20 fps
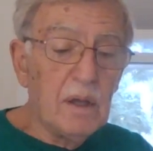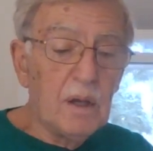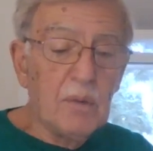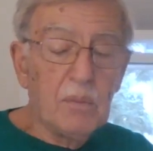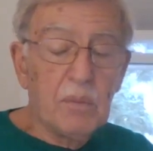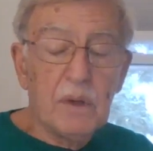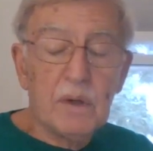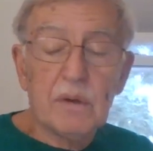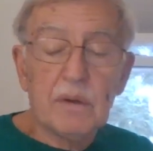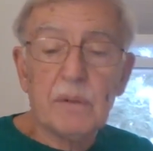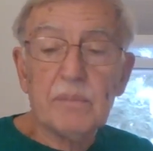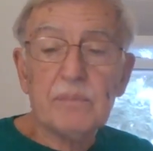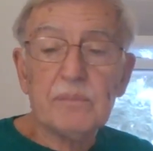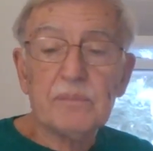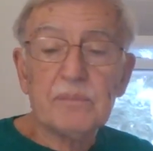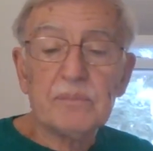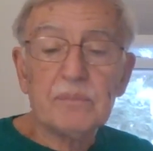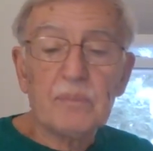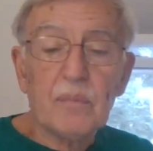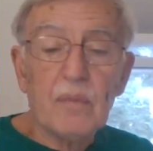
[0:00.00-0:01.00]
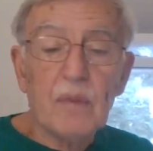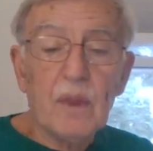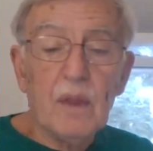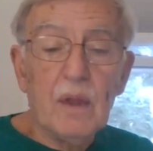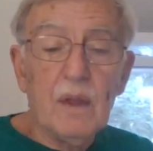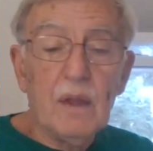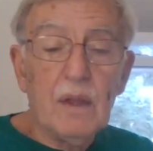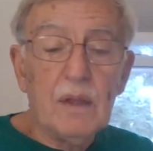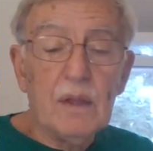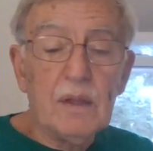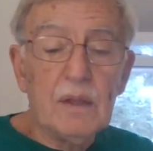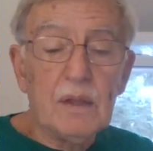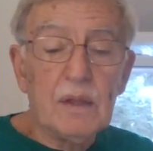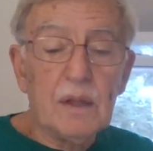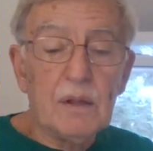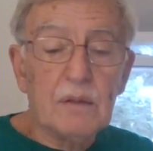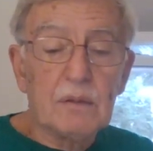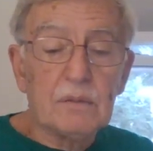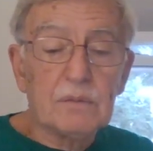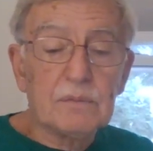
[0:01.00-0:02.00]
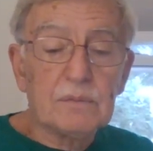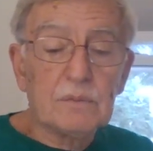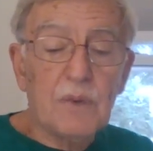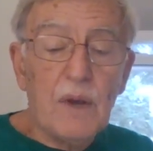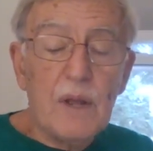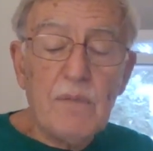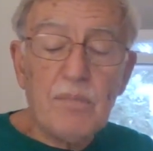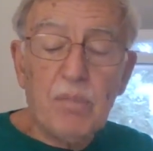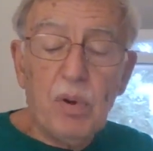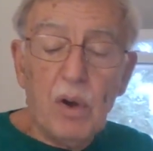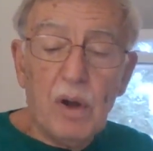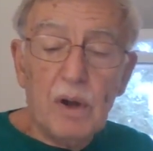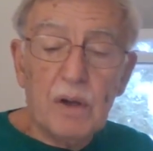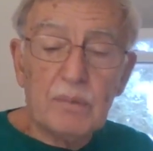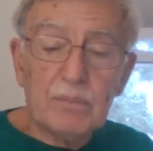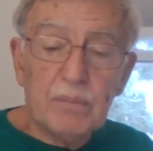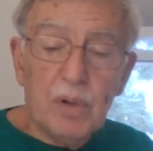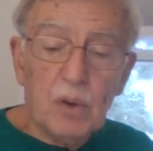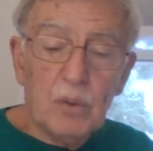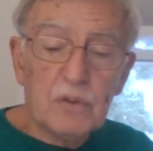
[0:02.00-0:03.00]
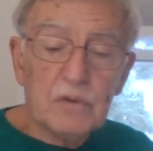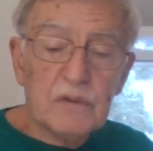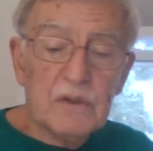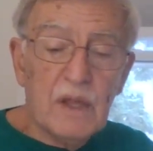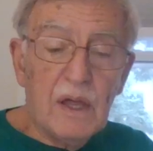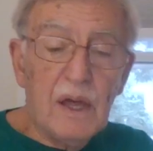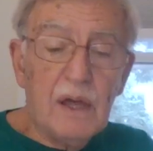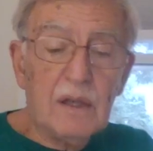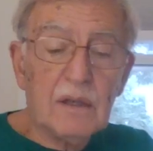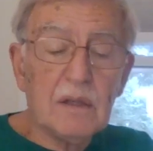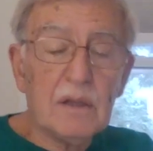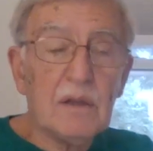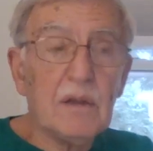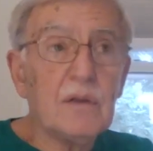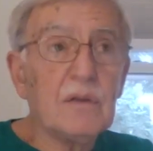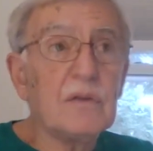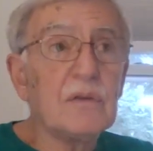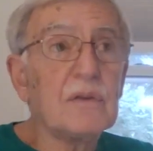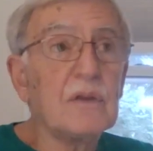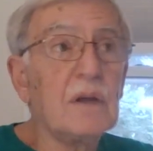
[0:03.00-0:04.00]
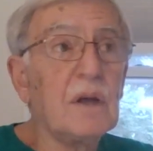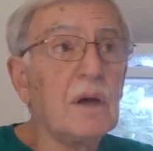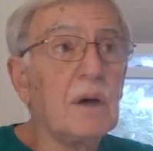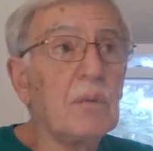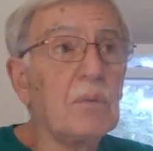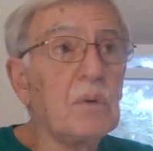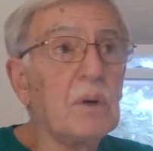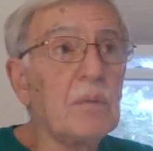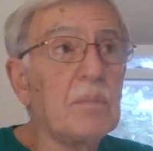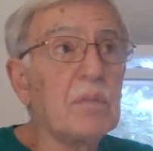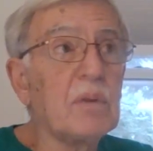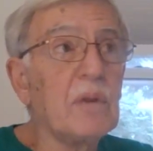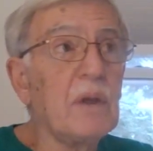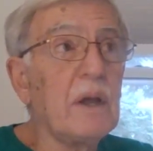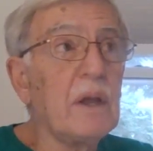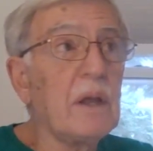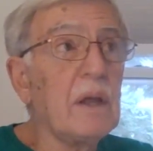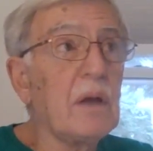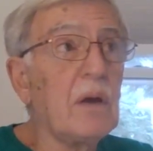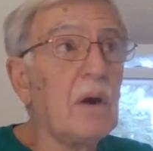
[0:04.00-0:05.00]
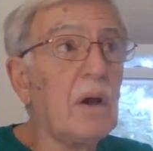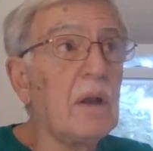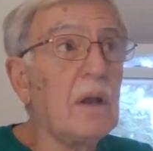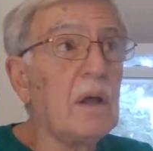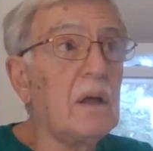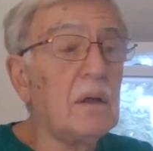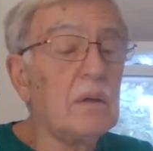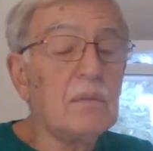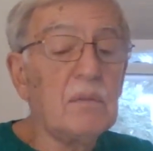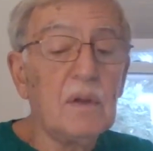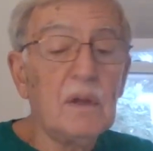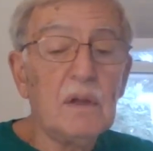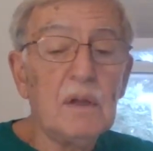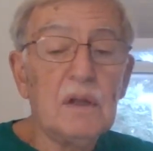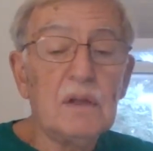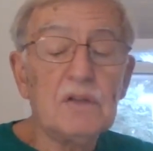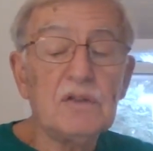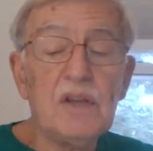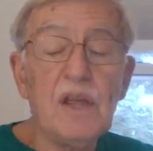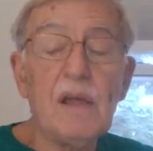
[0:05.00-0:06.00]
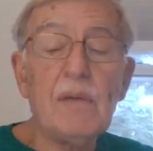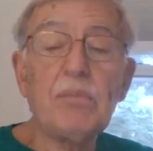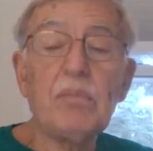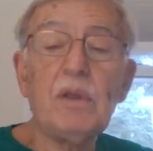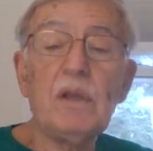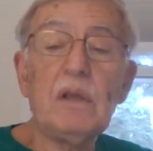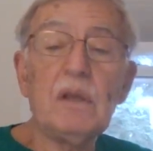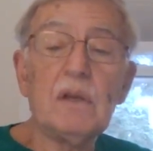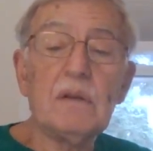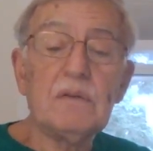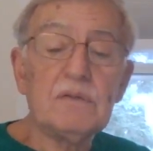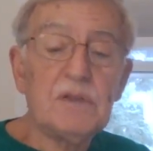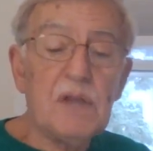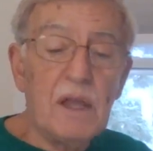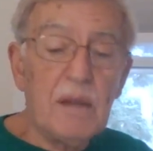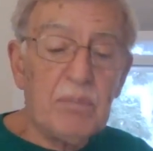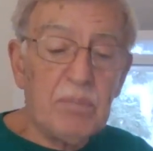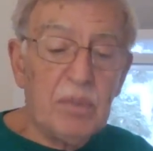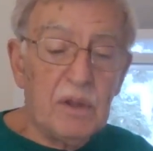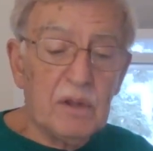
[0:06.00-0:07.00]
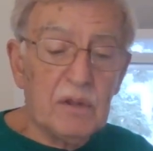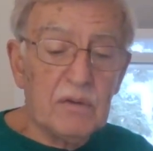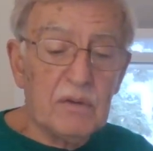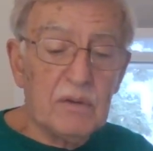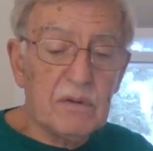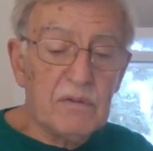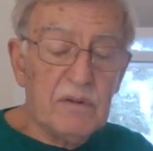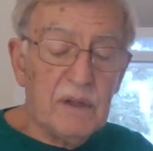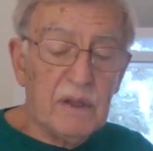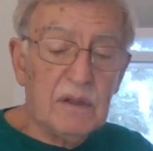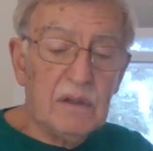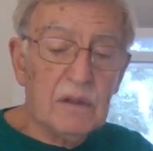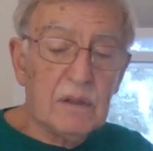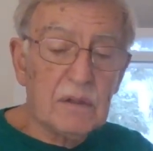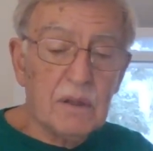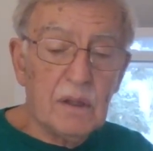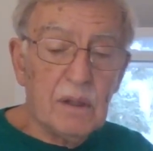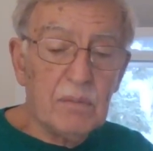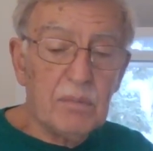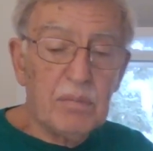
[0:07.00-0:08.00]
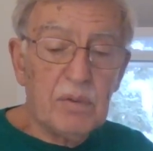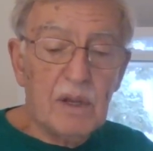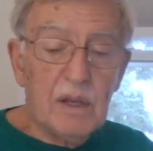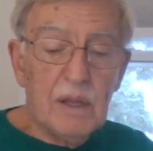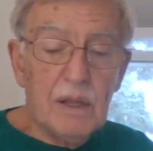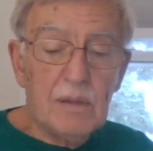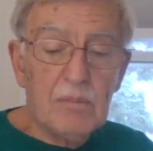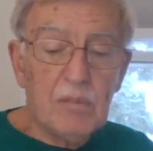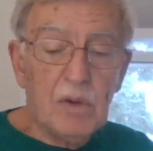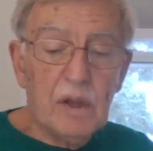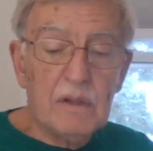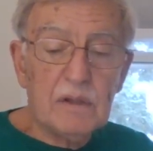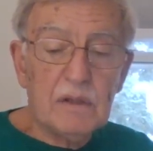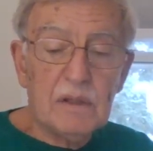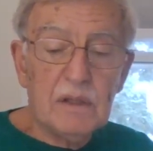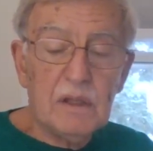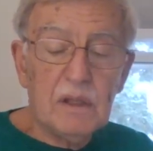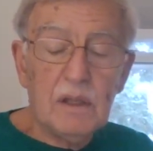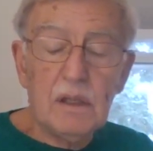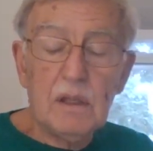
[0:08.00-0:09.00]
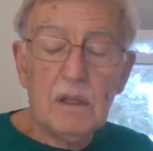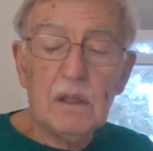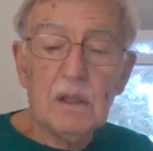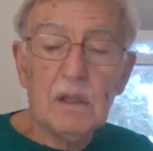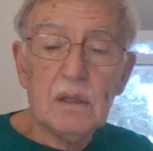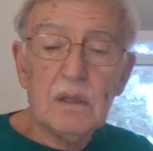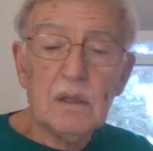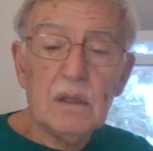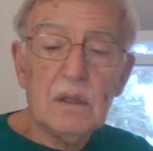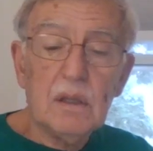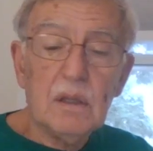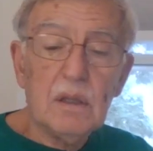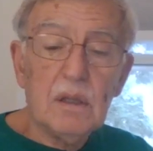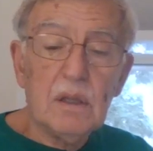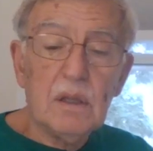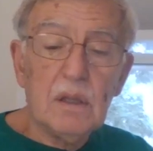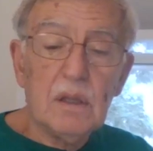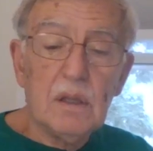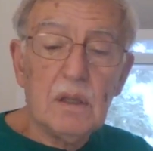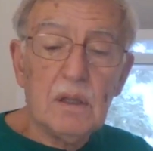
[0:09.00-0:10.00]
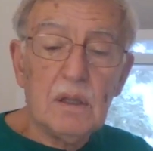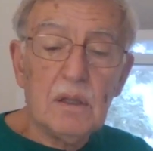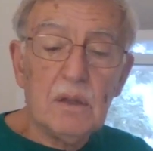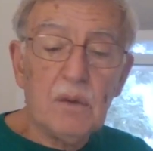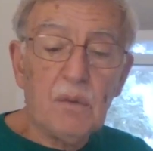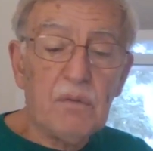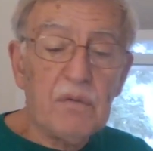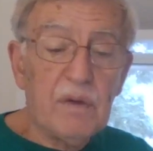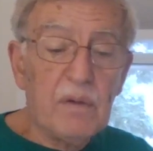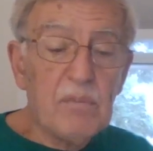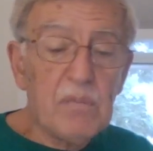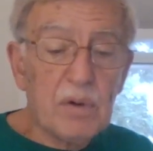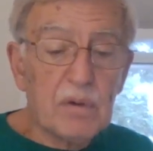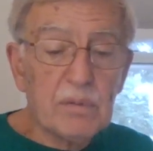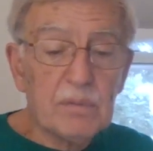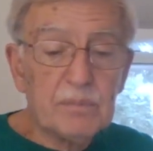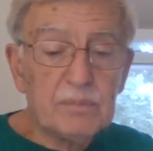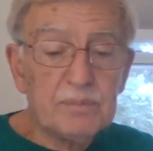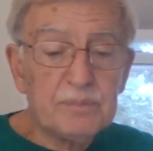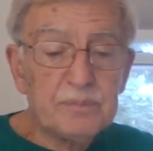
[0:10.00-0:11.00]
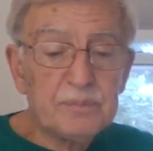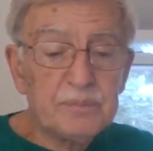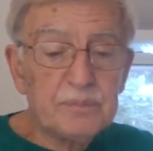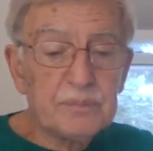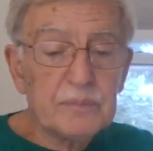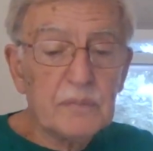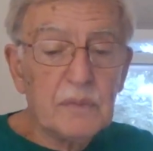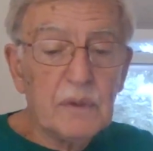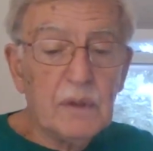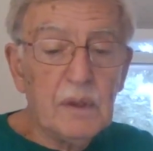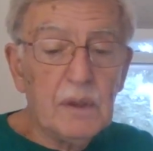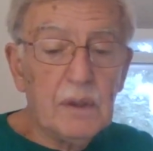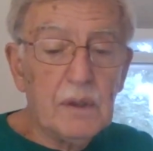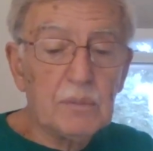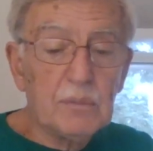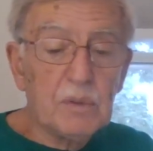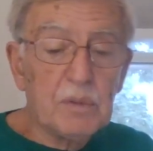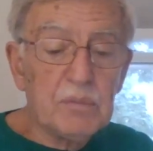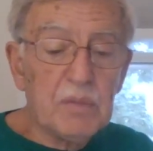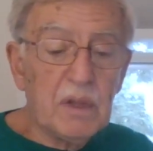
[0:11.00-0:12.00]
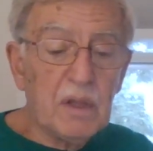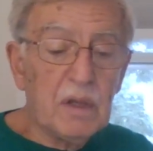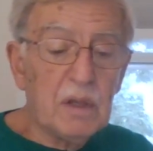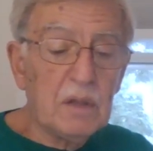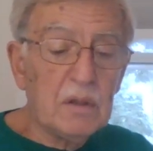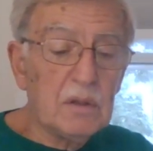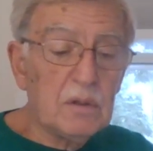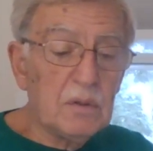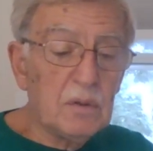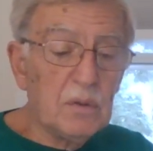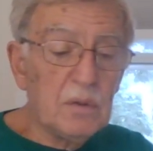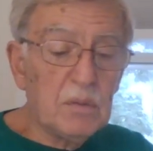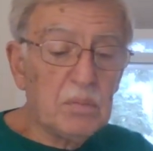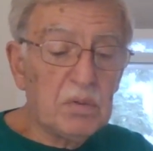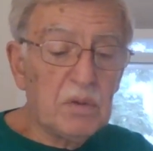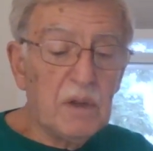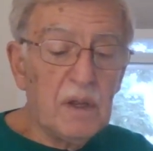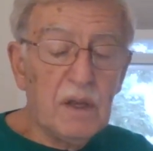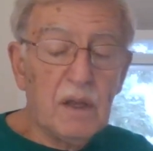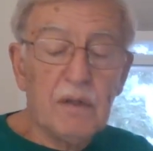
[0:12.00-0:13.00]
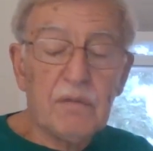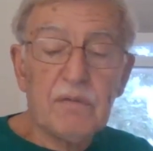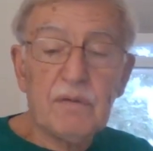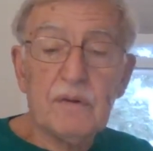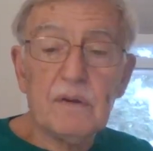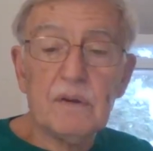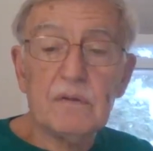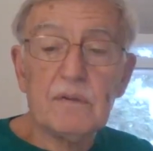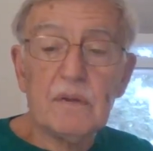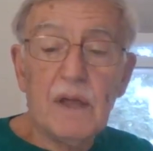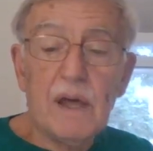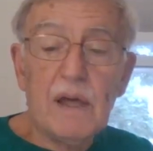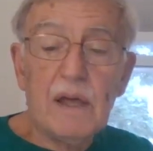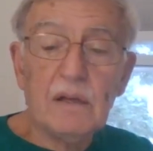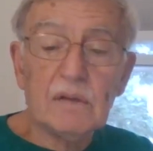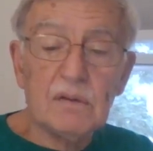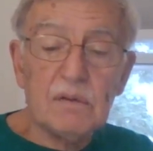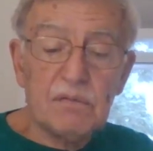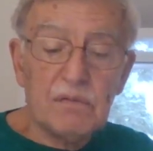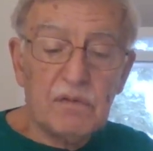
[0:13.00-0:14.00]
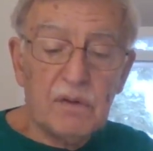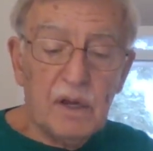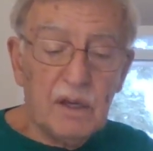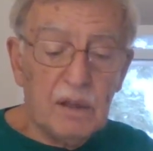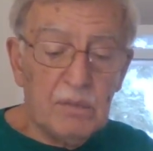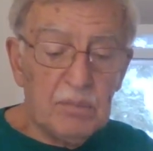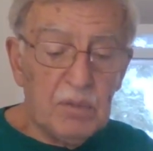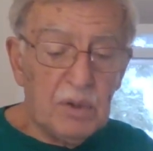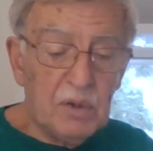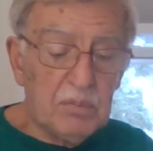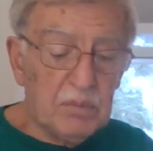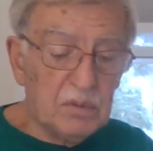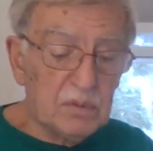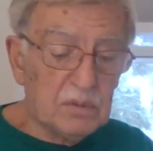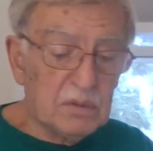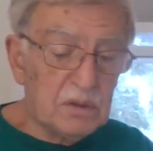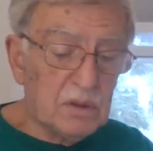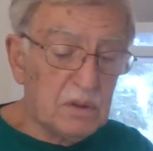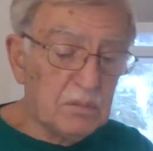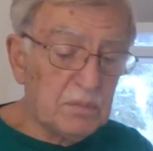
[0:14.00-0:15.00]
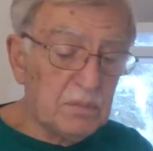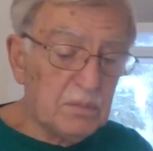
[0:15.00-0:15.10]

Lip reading: winner. And the great part post that is we're planning on a Champion of Champions event up at MIT in November. And we're beginning to do the planning for that and inviting people to